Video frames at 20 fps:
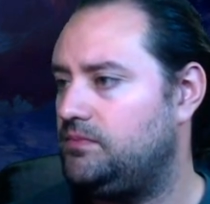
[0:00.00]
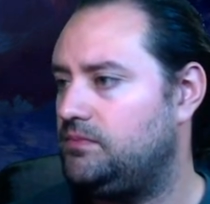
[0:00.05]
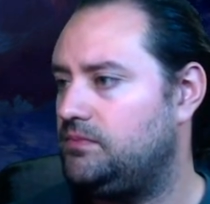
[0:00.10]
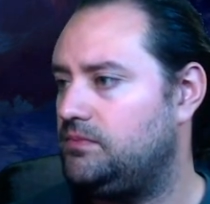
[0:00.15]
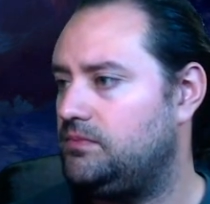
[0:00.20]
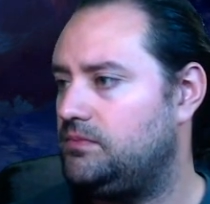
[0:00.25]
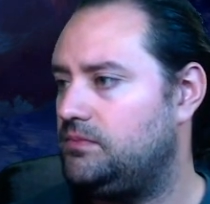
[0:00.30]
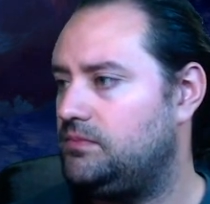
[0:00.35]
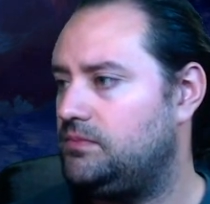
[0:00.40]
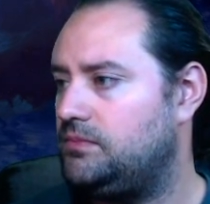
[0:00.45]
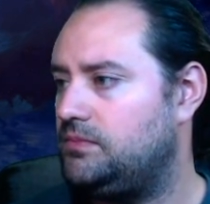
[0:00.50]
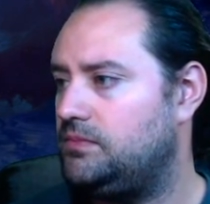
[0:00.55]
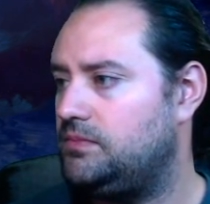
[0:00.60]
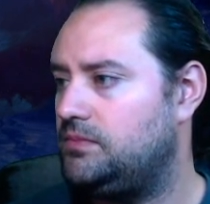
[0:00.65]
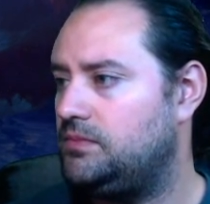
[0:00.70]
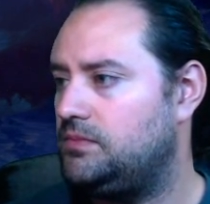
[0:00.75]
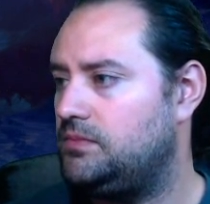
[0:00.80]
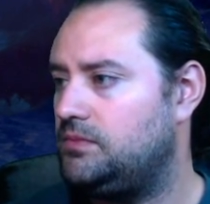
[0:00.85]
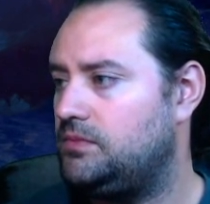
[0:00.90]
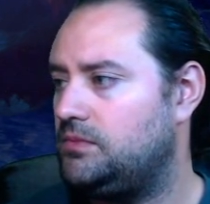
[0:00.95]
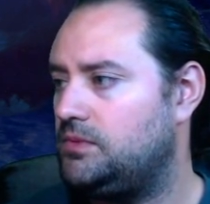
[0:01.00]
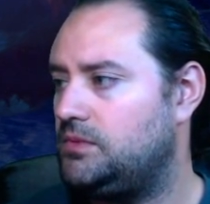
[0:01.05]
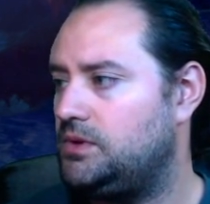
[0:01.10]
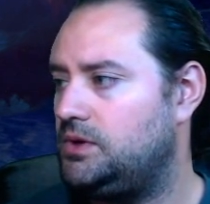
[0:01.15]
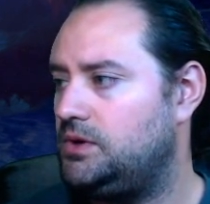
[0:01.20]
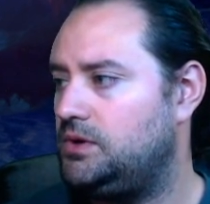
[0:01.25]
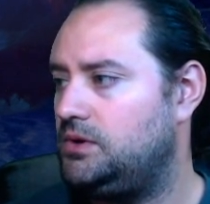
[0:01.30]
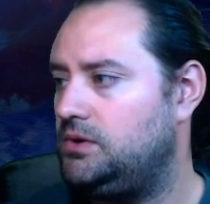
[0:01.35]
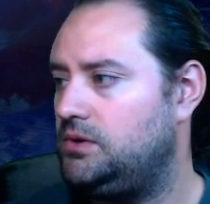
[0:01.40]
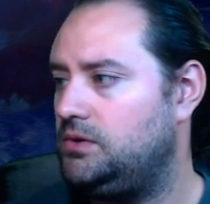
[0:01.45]

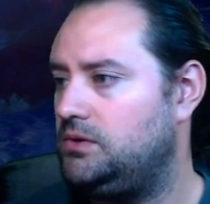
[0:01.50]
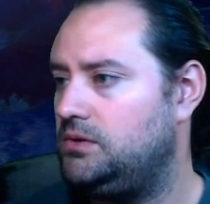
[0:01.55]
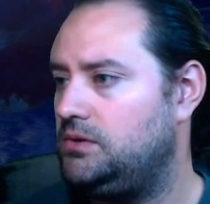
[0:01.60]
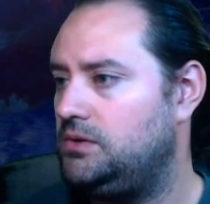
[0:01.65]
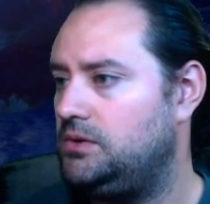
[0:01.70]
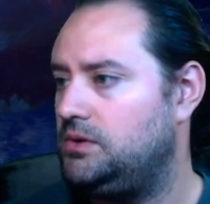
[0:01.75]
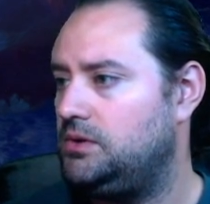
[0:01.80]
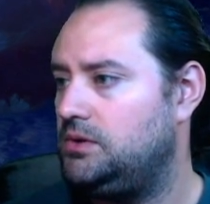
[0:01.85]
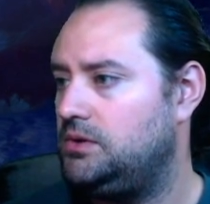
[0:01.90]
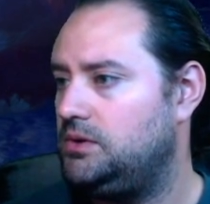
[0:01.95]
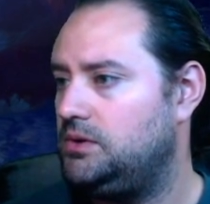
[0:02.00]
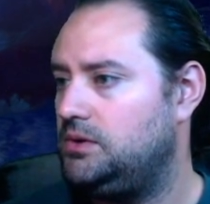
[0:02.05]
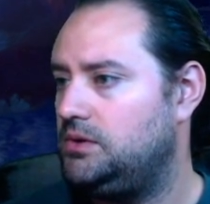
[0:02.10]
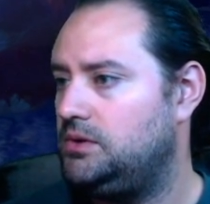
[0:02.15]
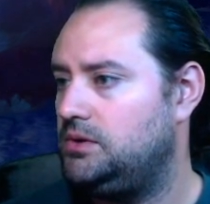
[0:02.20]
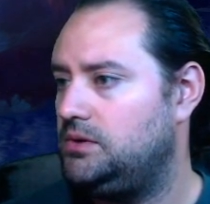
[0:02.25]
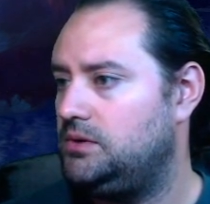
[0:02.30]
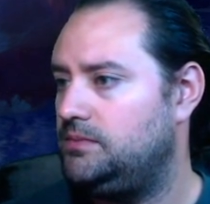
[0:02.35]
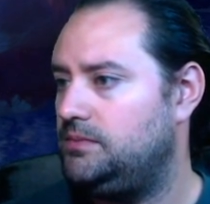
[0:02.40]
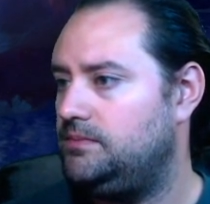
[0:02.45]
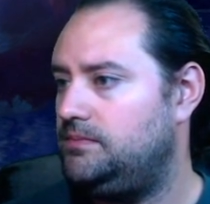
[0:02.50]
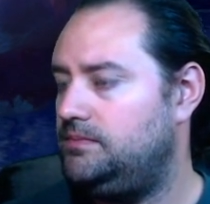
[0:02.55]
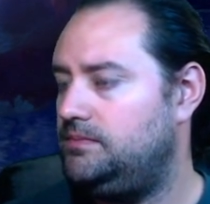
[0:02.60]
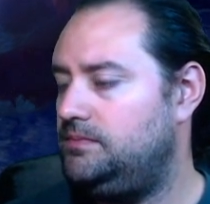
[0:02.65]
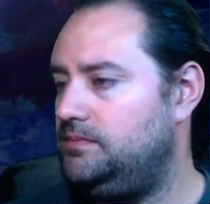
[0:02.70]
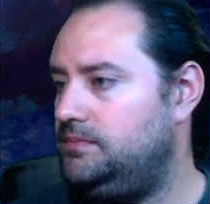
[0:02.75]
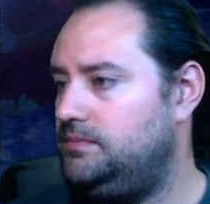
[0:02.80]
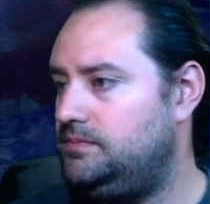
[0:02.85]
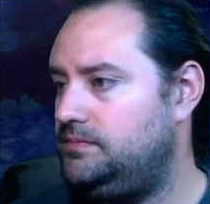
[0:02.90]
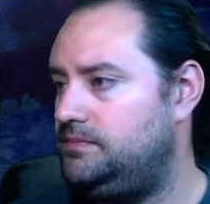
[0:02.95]

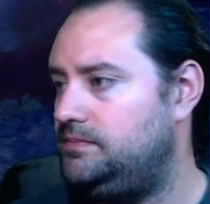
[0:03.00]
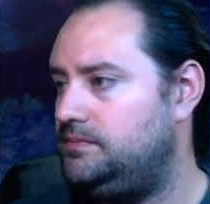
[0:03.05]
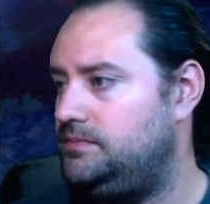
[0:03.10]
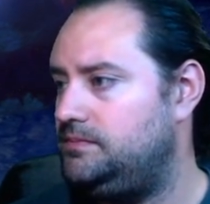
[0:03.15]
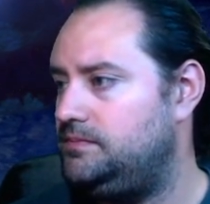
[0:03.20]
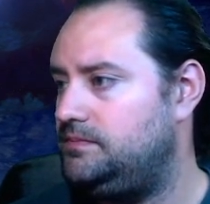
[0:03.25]
[no speech]